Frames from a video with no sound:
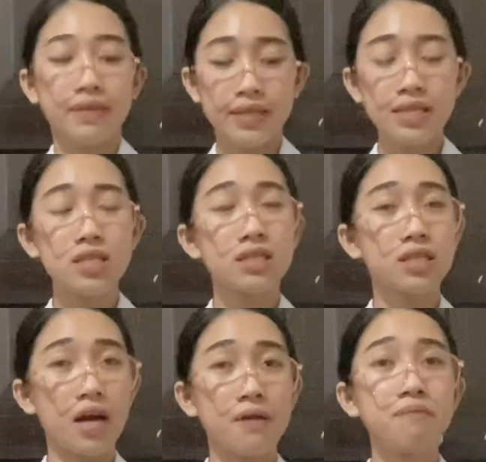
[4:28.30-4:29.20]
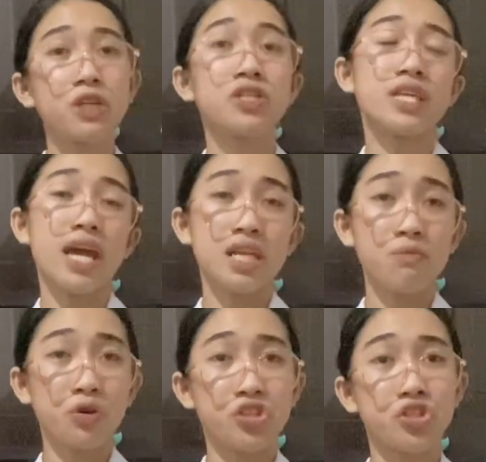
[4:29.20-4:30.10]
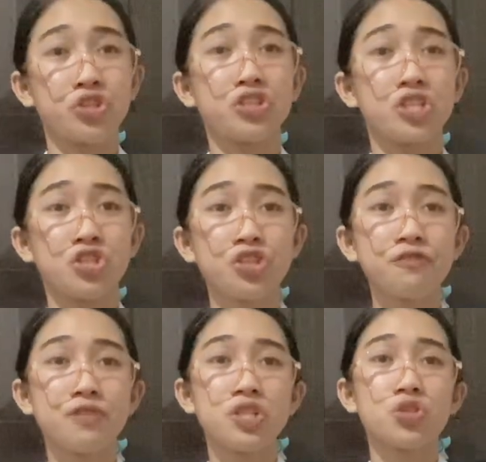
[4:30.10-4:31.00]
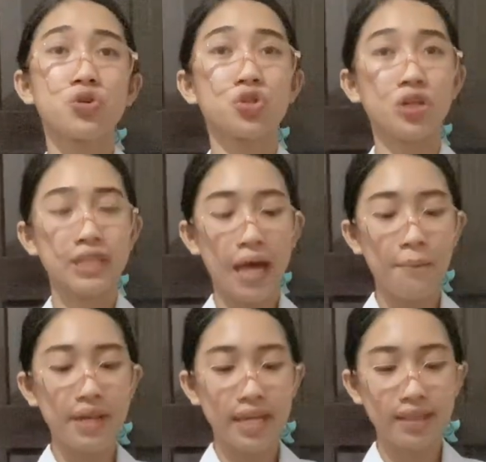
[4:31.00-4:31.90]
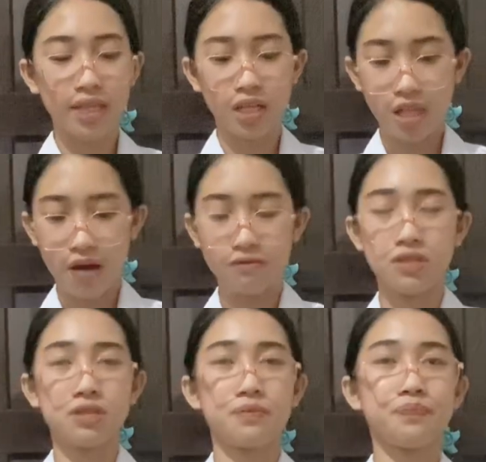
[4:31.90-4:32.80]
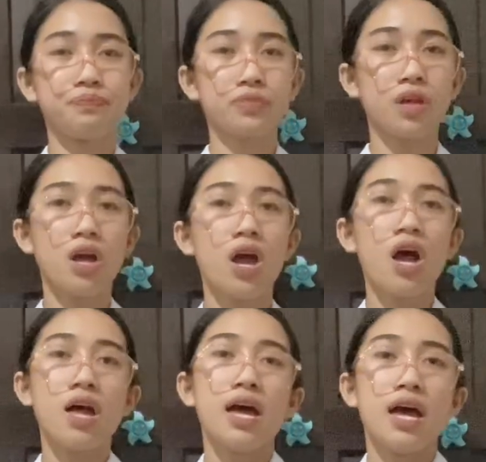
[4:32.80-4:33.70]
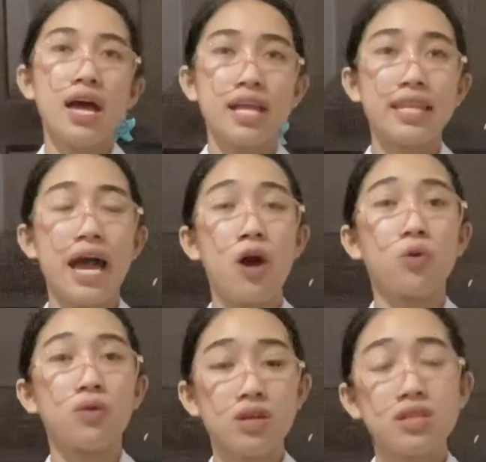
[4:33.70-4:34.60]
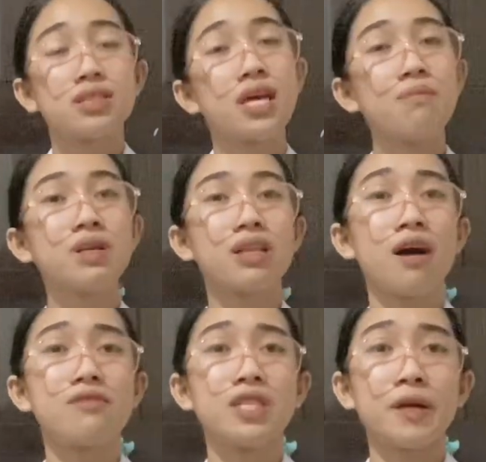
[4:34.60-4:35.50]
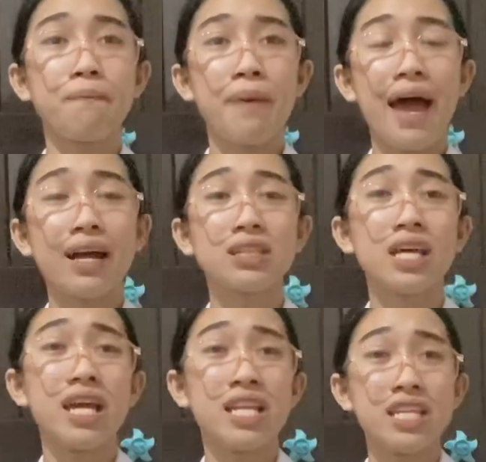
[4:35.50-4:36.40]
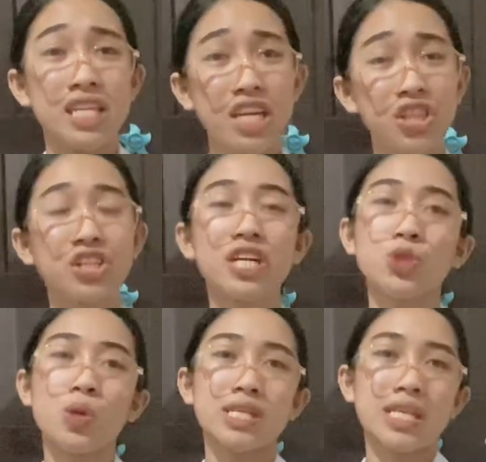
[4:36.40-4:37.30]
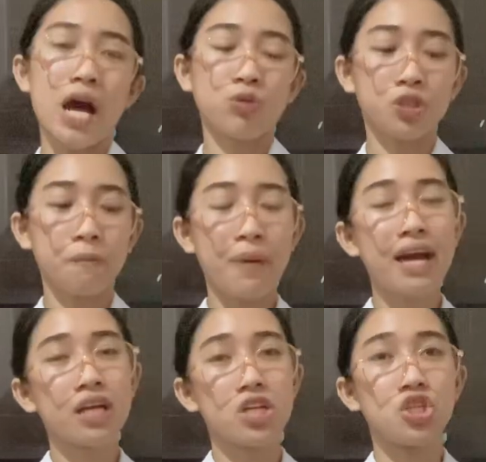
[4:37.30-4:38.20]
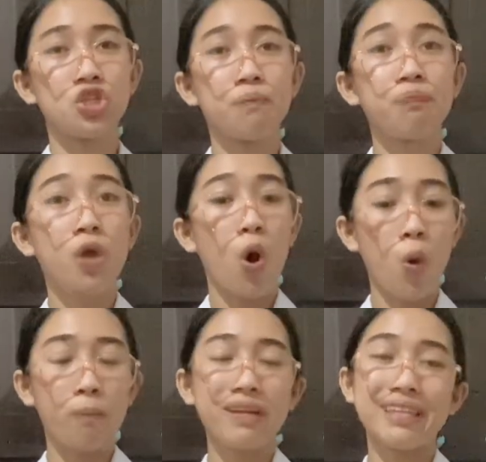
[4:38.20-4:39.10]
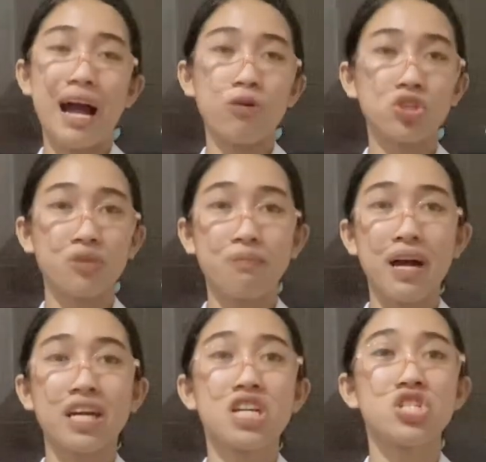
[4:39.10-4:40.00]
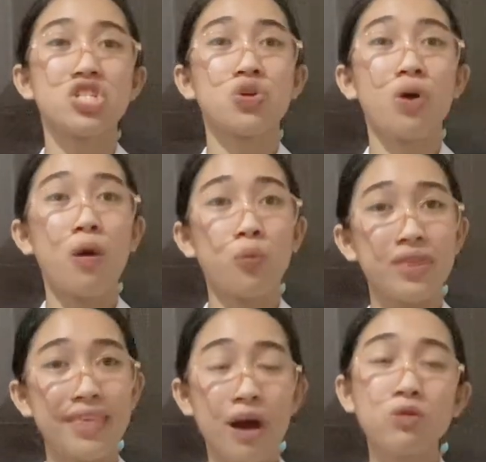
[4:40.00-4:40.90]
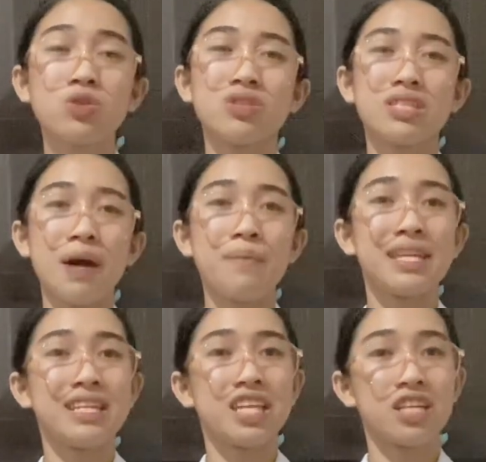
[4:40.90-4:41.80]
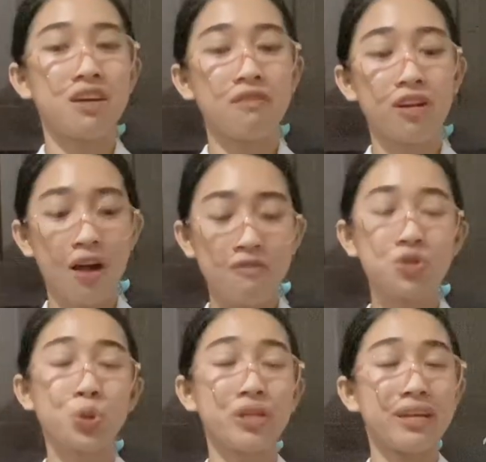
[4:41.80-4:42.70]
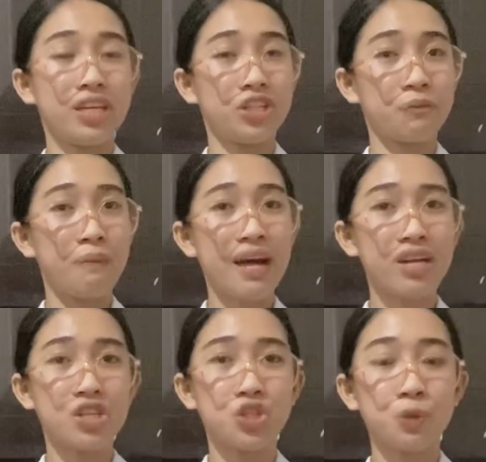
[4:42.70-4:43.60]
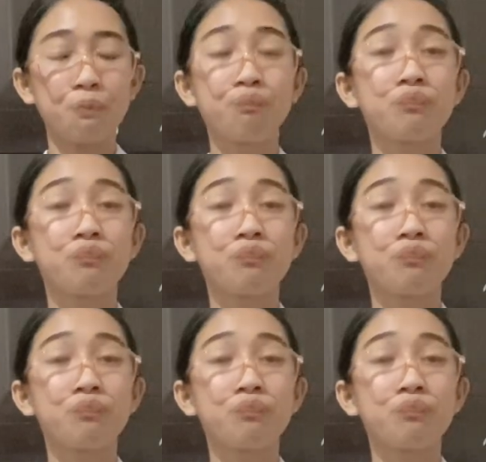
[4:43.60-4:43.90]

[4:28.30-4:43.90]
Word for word: This is done because any moisture on the surface could contaminate the gloves. Now, some gloves are packed in an inner as well as an outer package. Open the outer package without contaminating the gloves or the inner package.